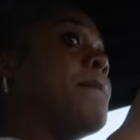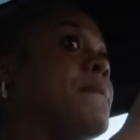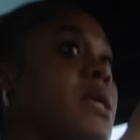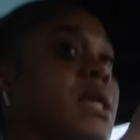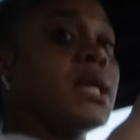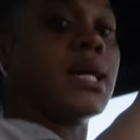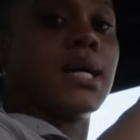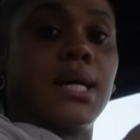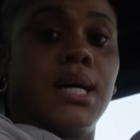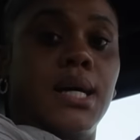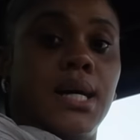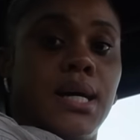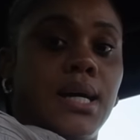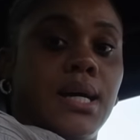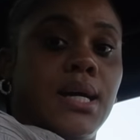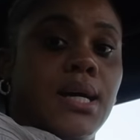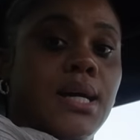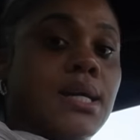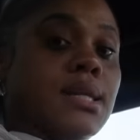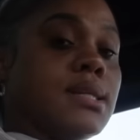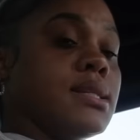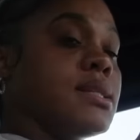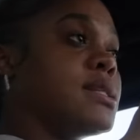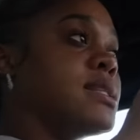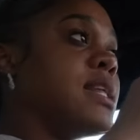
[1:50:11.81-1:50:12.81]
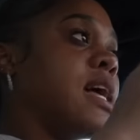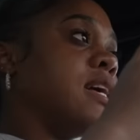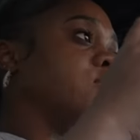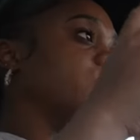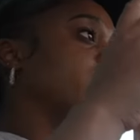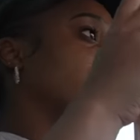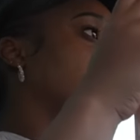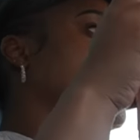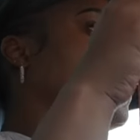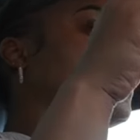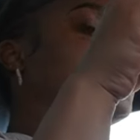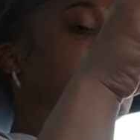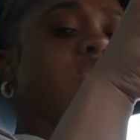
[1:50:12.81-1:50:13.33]
because that's
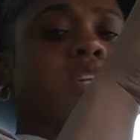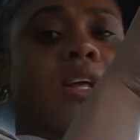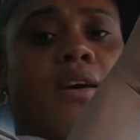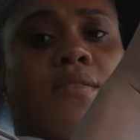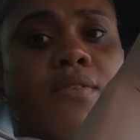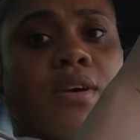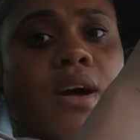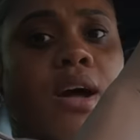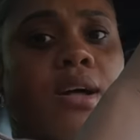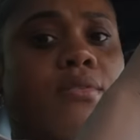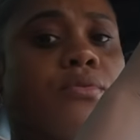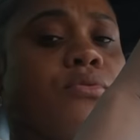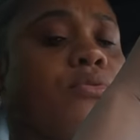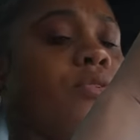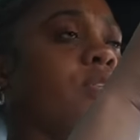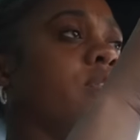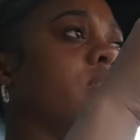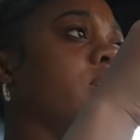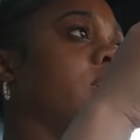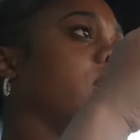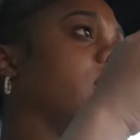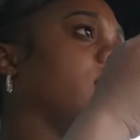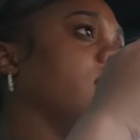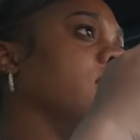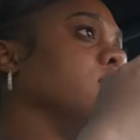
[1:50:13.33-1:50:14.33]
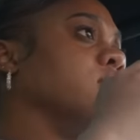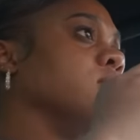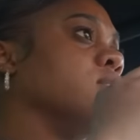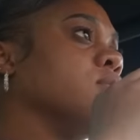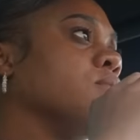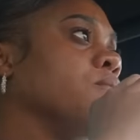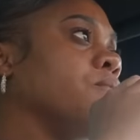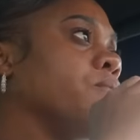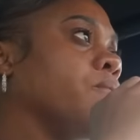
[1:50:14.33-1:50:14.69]
what I should have gotten for the kids.